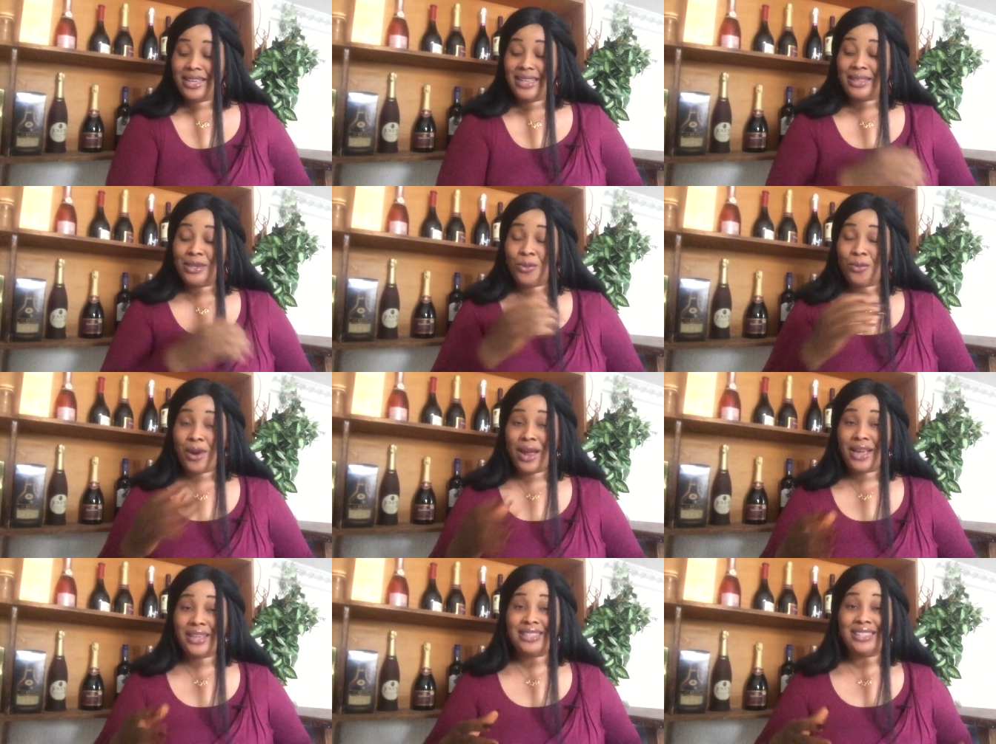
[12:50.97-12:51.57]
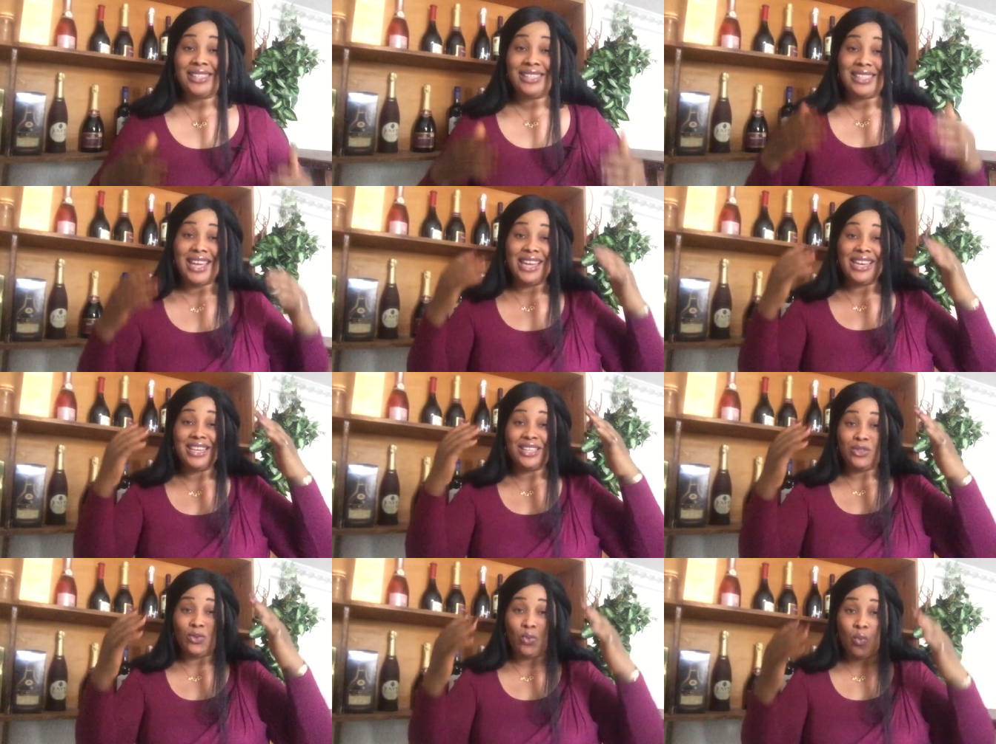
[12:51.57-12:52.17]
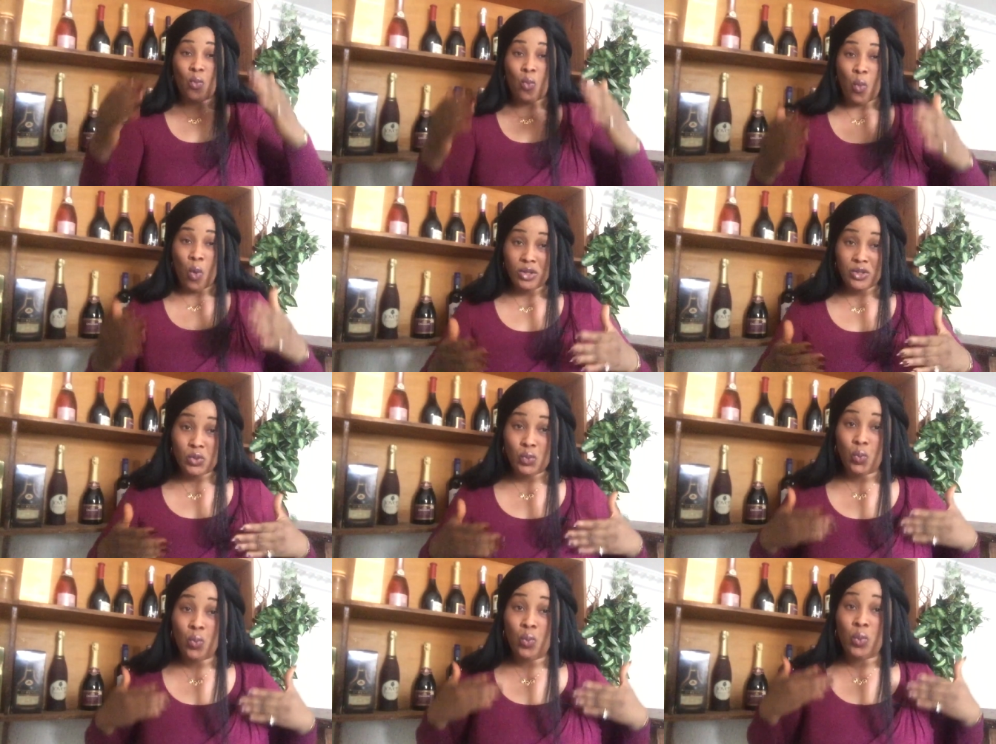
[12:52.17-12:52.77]
The rising sign is
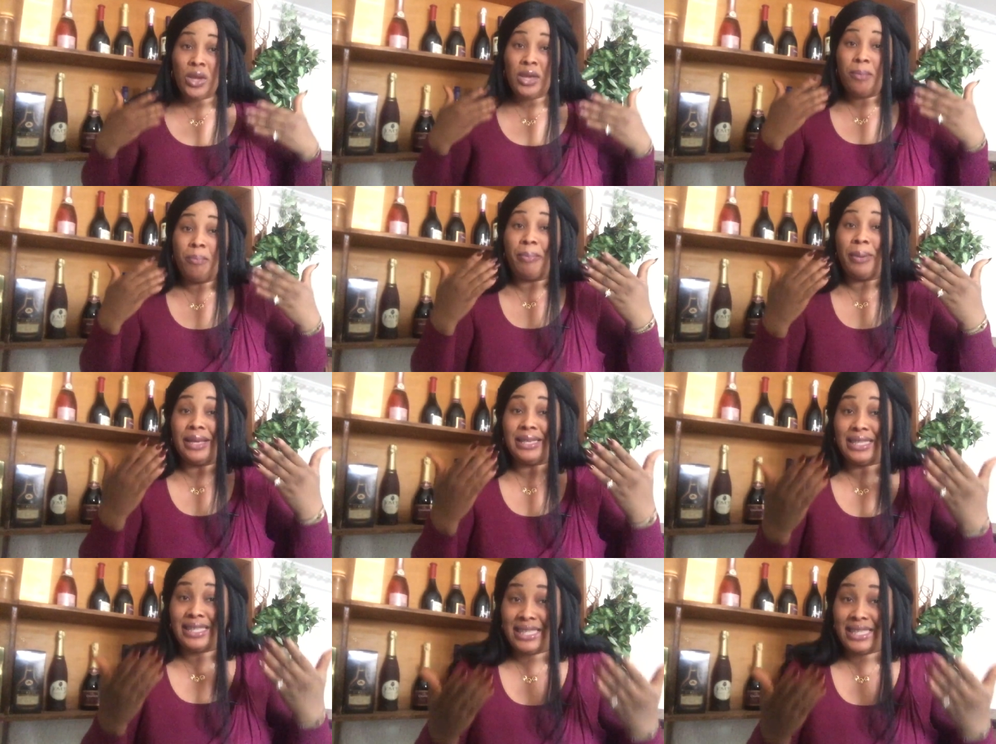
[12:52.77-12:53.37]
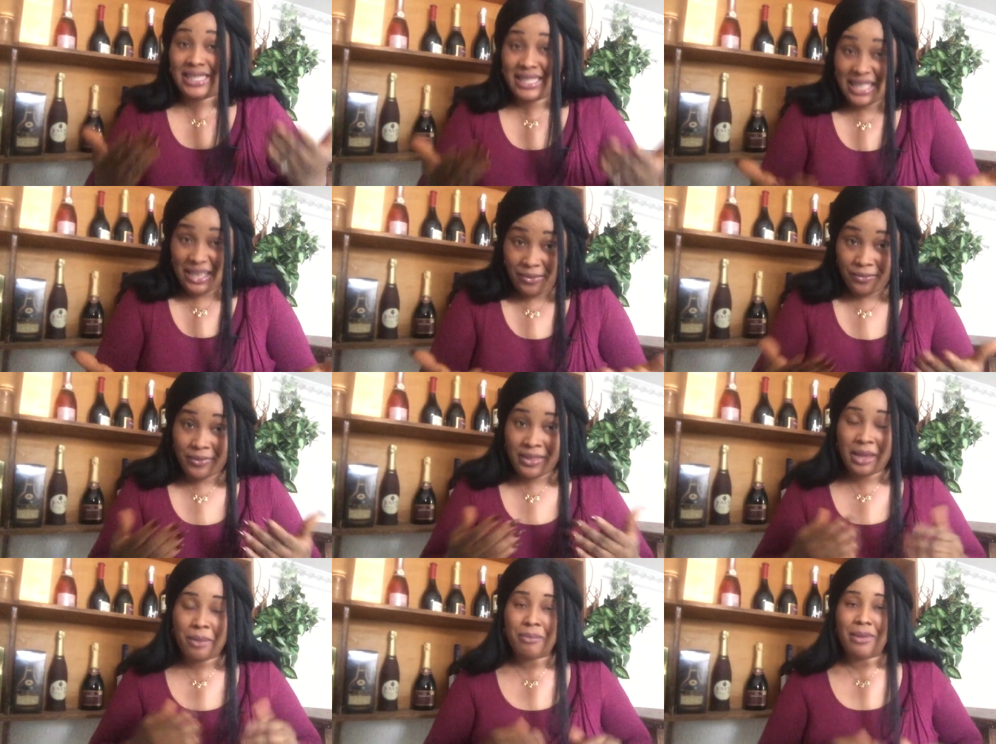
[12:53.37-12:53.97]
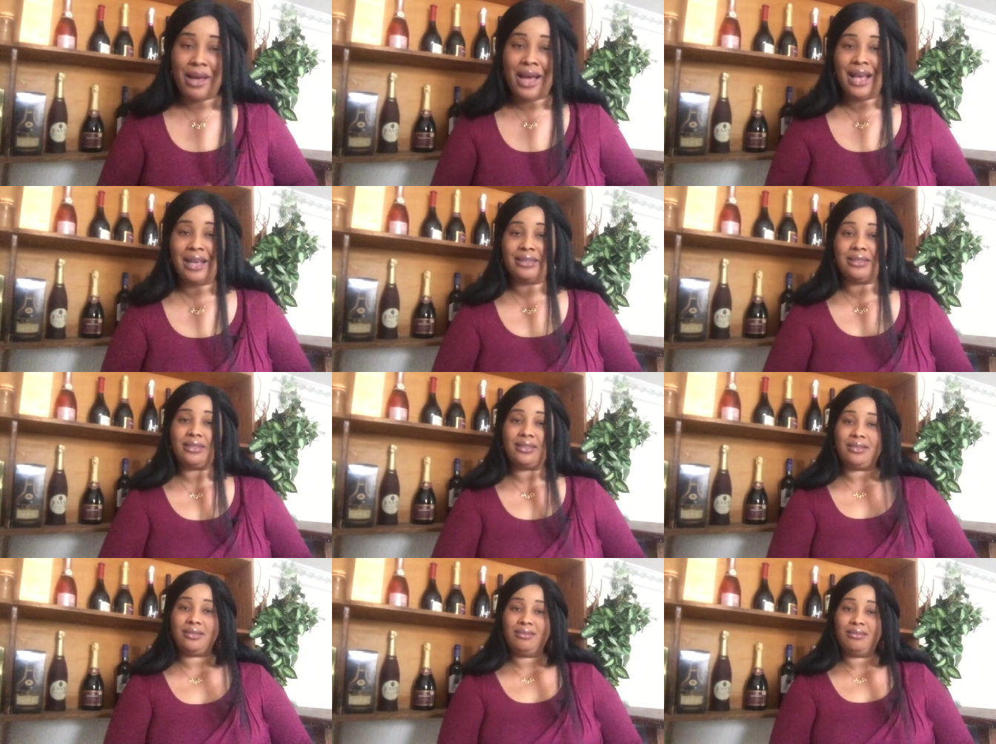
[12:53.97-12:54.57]
what we perceive them
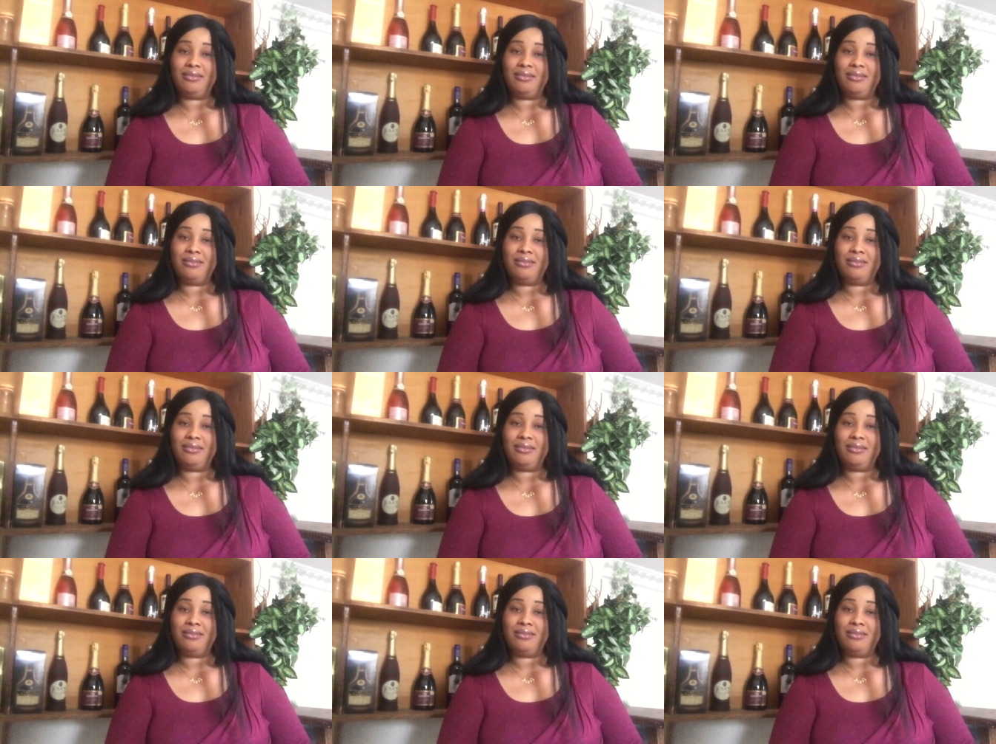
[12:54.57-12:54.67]
as,